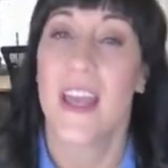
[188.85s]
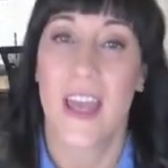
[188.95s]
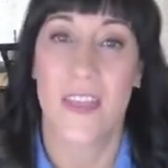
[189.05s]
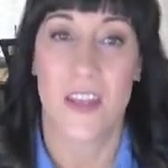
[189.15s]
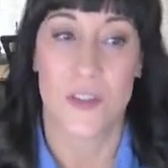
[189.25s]

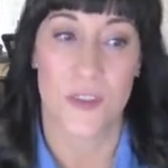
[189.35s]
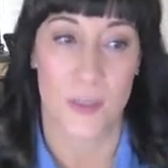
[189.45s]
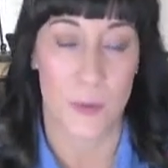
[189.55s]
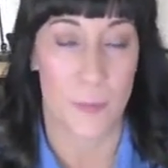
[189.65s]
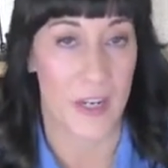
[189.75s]
And then do
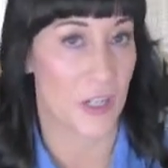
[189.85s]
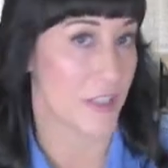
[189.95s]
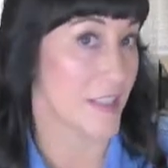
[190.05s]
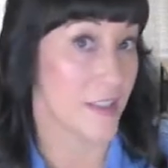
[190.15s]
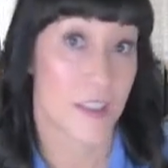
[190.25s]
some
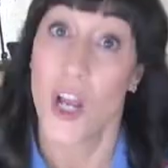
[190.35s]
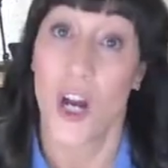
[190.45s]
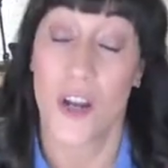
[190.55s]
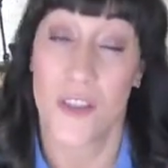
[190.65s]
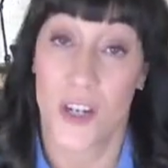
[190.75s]
comparisons.
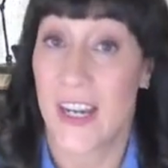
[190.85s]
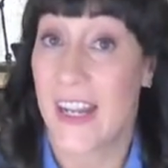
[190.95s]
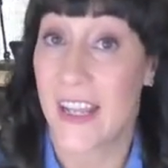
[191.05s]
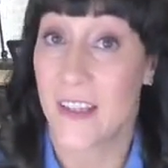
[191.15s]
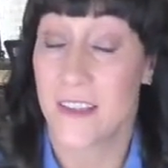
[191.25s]
Are there
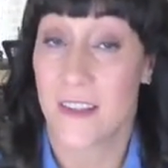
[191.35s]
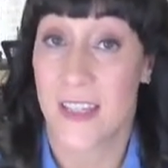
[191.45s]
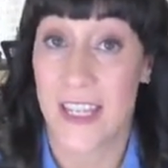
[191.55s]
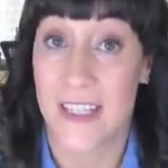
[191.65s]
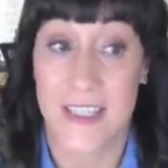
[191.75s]
any
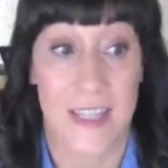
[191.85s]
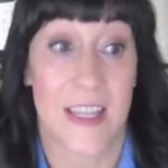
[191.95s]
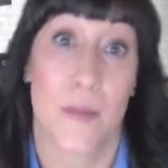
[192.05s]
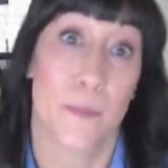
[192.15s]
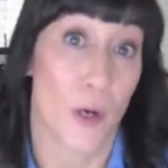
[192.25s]
things that
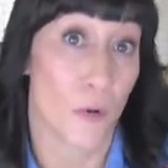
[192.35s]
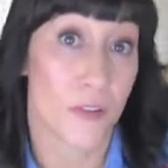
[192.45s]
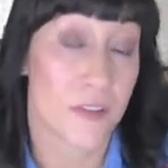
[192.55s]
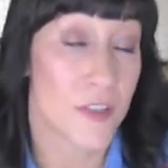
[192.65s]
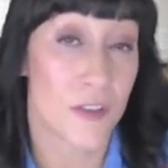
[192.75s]
they
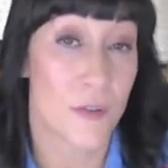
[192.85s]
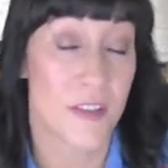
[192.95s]
both do?